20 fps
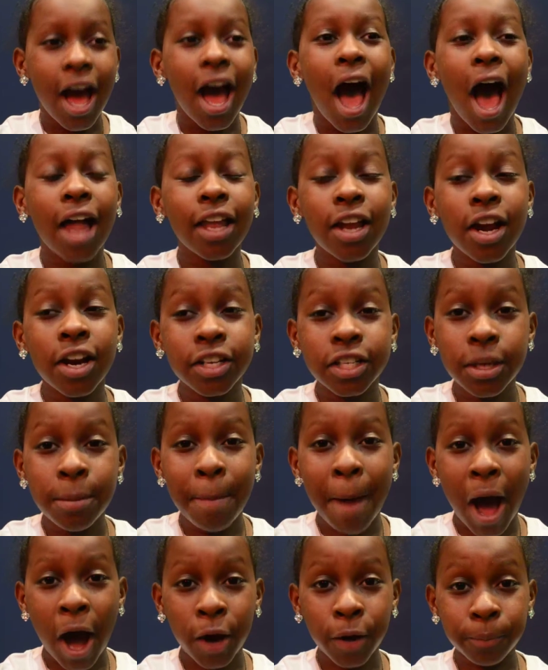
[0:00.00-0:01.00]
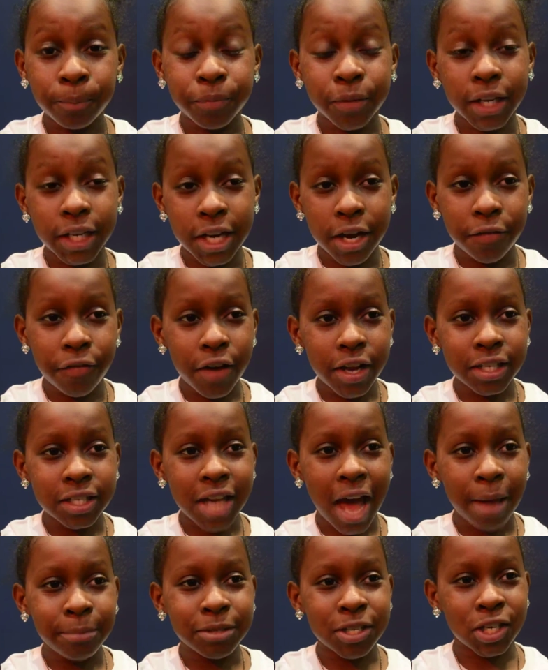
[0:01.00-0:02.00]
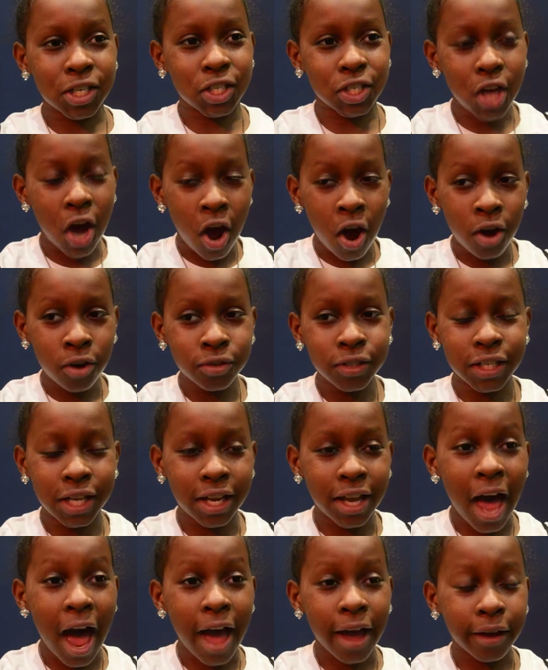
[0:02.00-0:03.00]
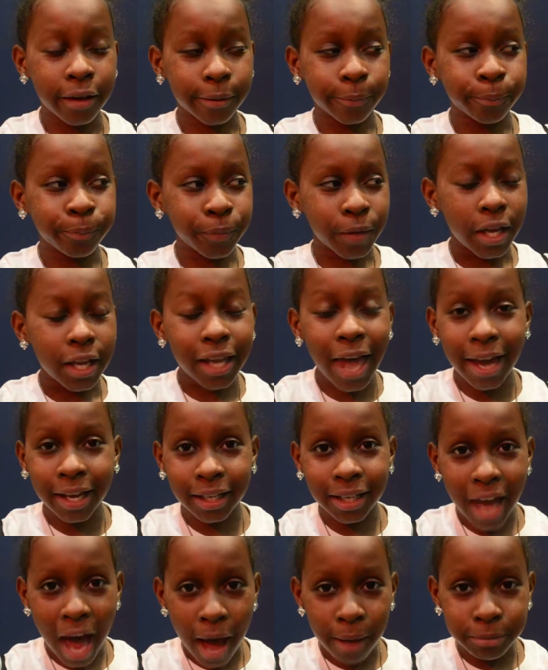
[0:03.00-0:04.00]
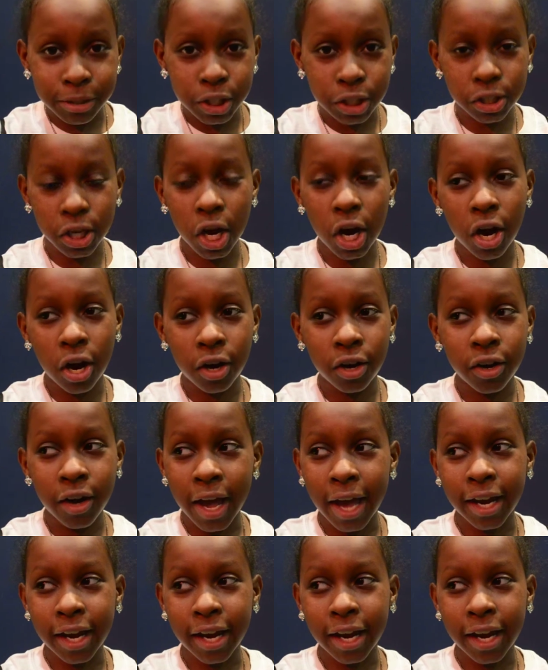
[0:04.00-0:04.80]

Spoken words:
I learned about the different types of stones and like limestone,